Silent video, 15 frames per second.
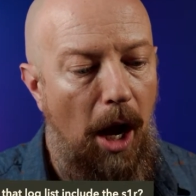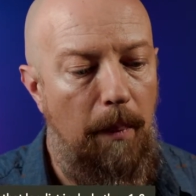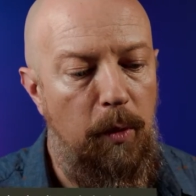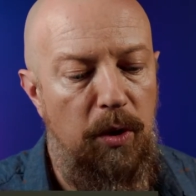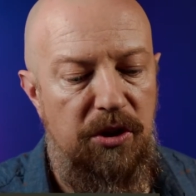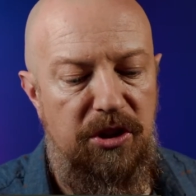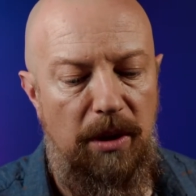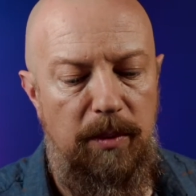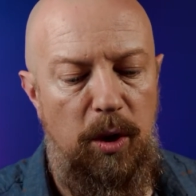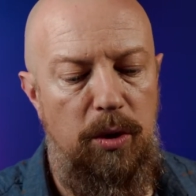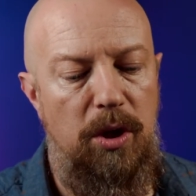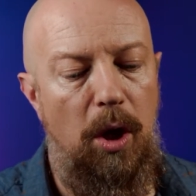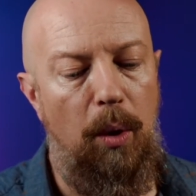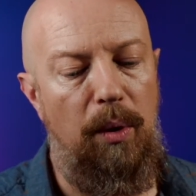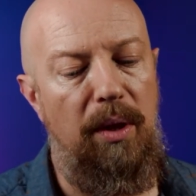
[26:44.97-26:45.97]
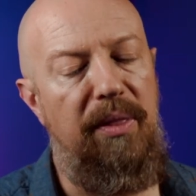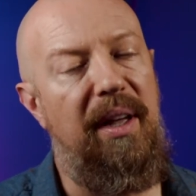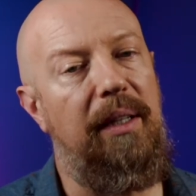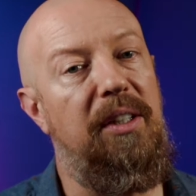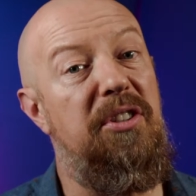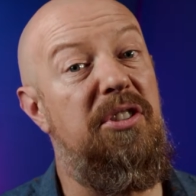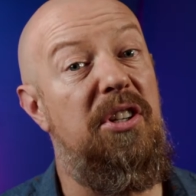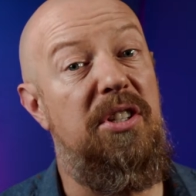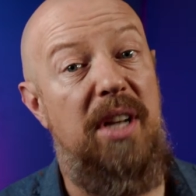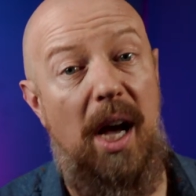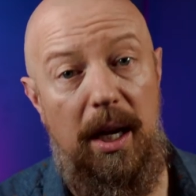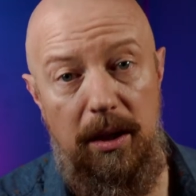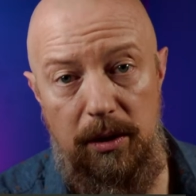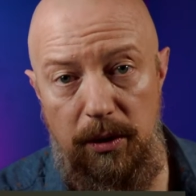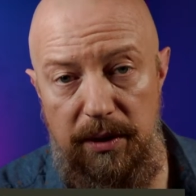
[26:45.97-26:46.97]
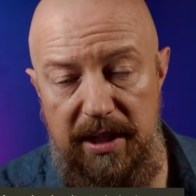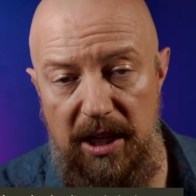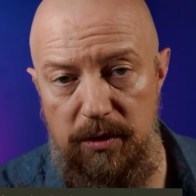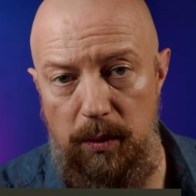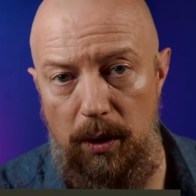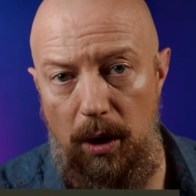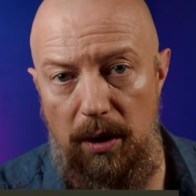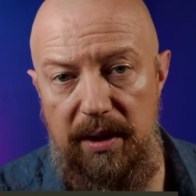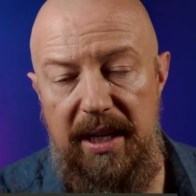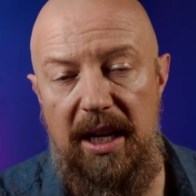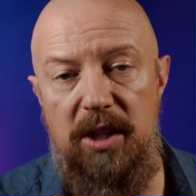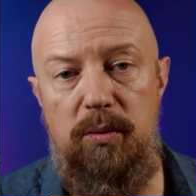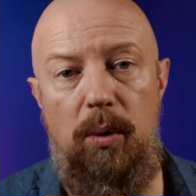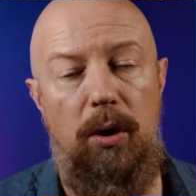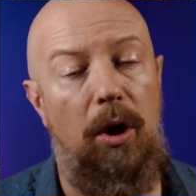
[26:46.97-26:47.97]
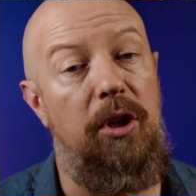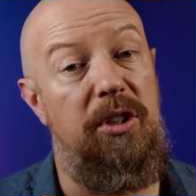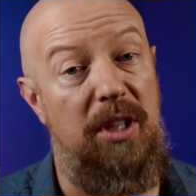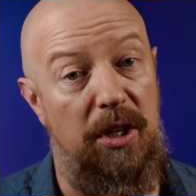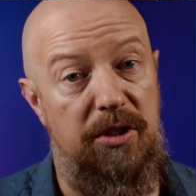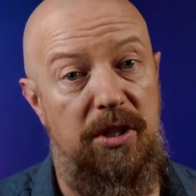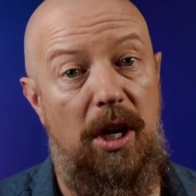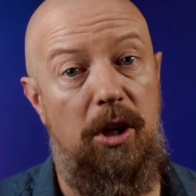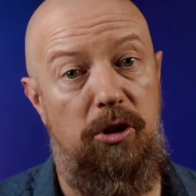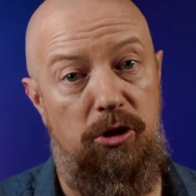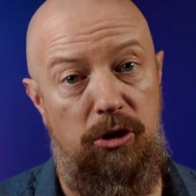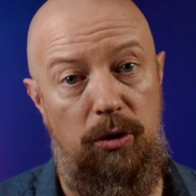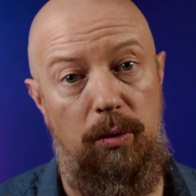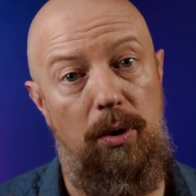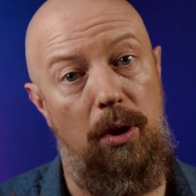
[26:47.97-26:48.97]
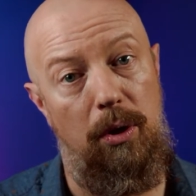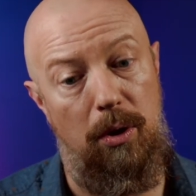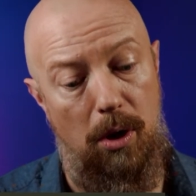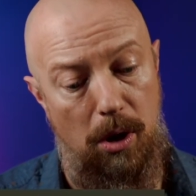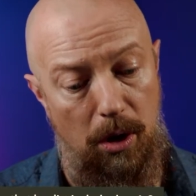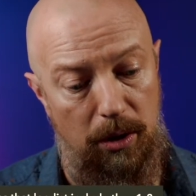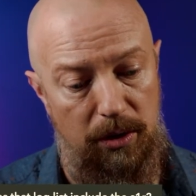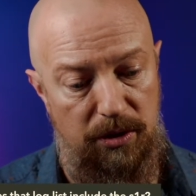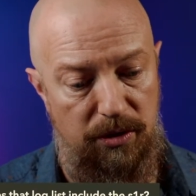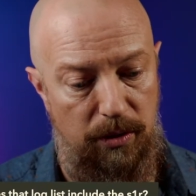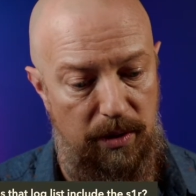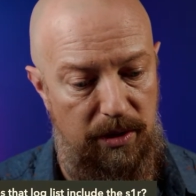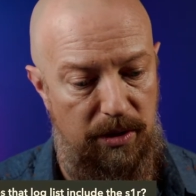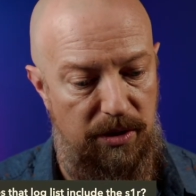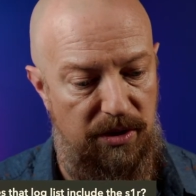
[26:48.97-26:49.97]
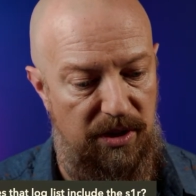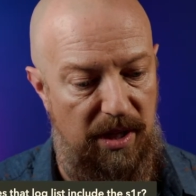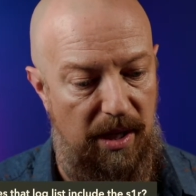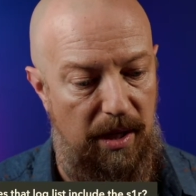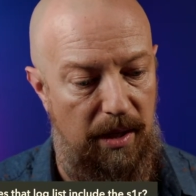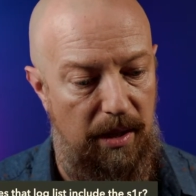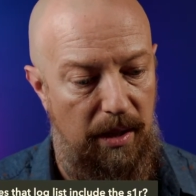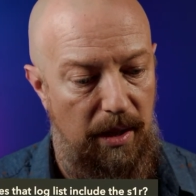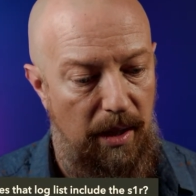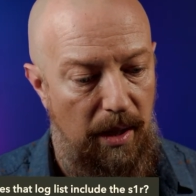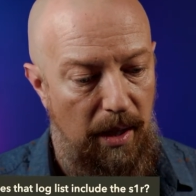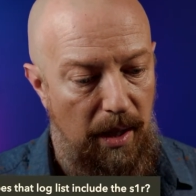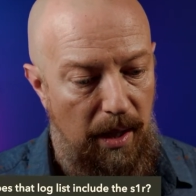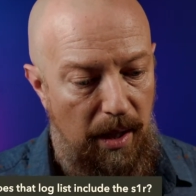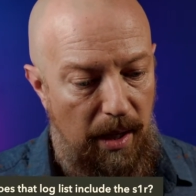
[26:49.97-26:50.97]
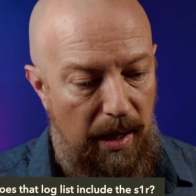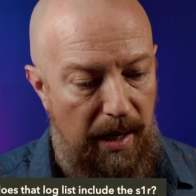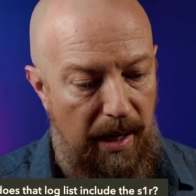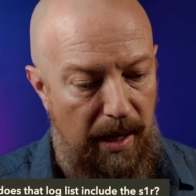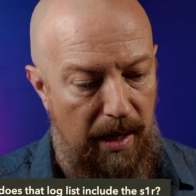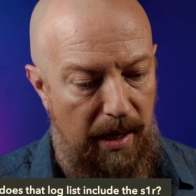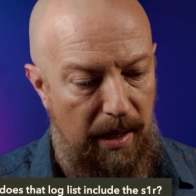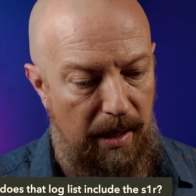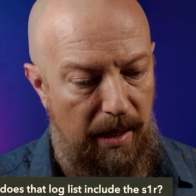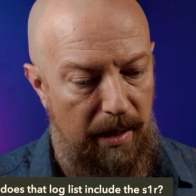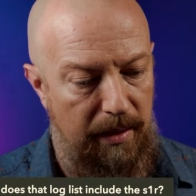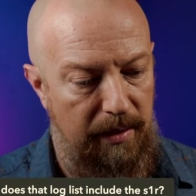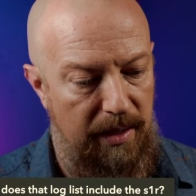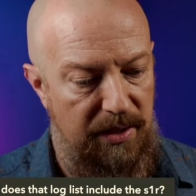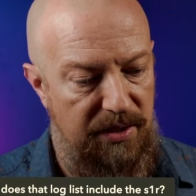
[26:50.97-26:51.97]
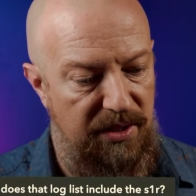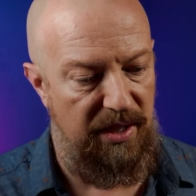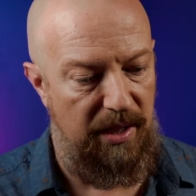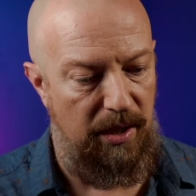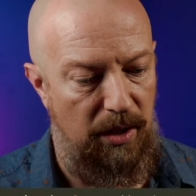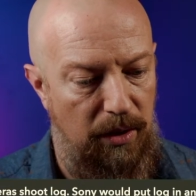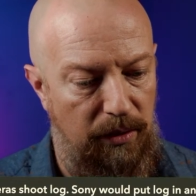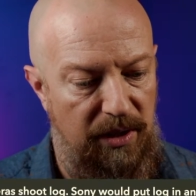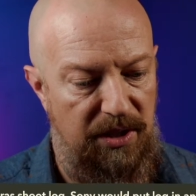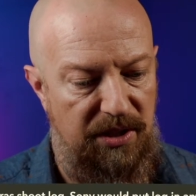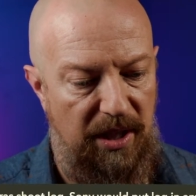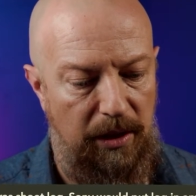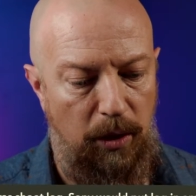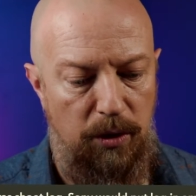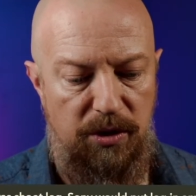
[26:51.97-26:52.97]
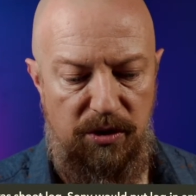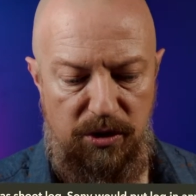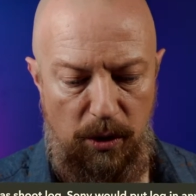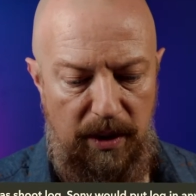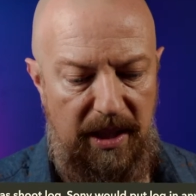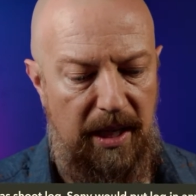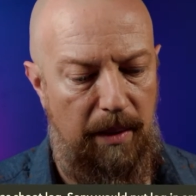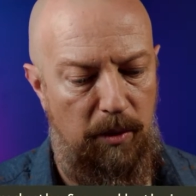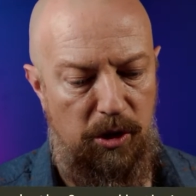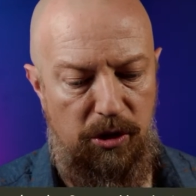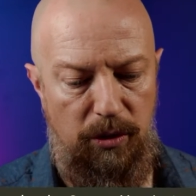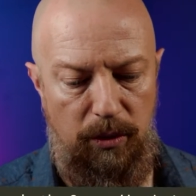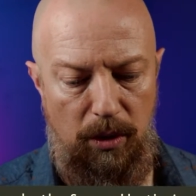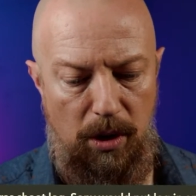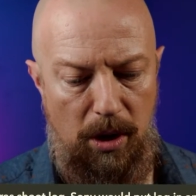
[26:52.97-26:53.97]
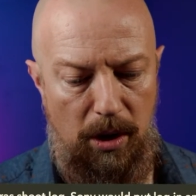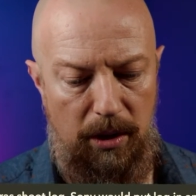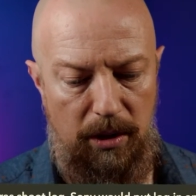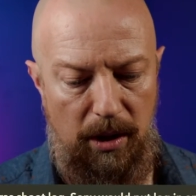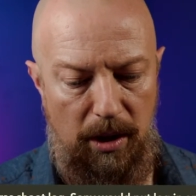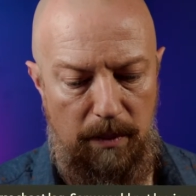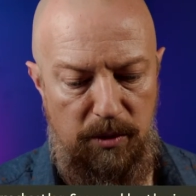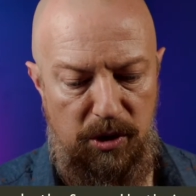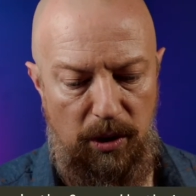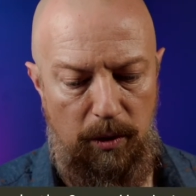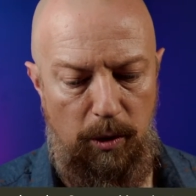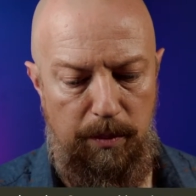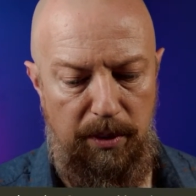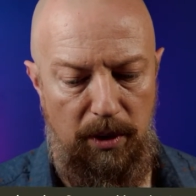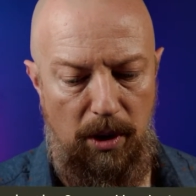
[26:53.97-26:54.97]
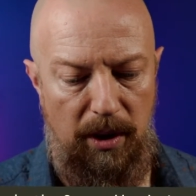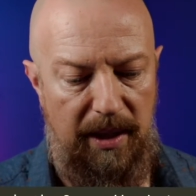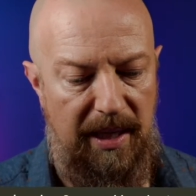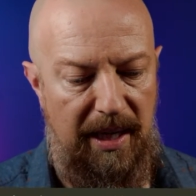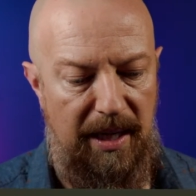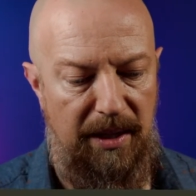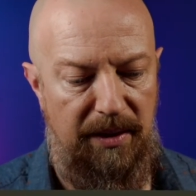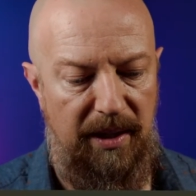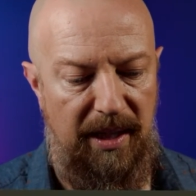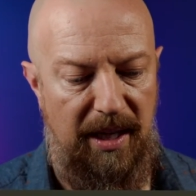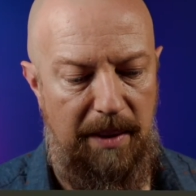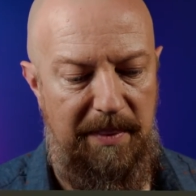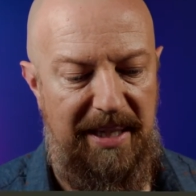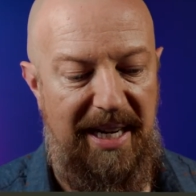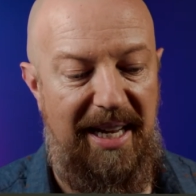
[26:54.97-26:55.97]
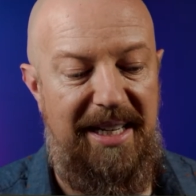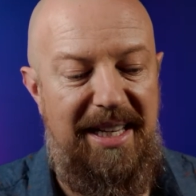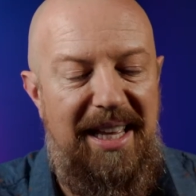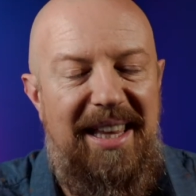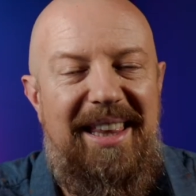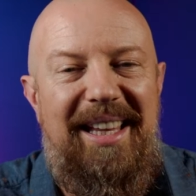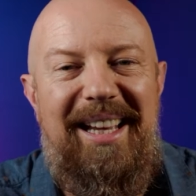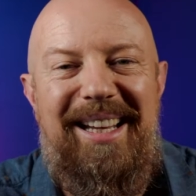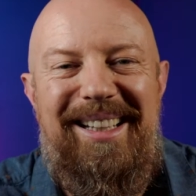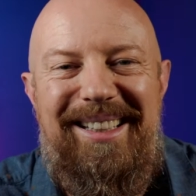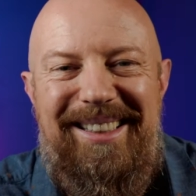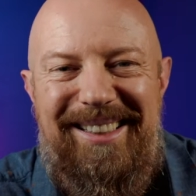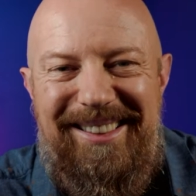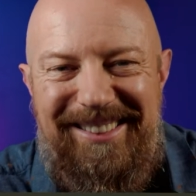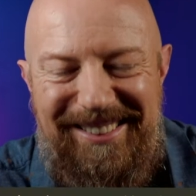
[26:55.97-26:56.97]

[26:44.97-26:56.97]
Chris W, no, that list does not include the S1R. The S1R does not shoot log, sorry to say. And let's see here. Lee saying loads of Sony cameras shoot log. Sony would put log in anything, and I mean anything.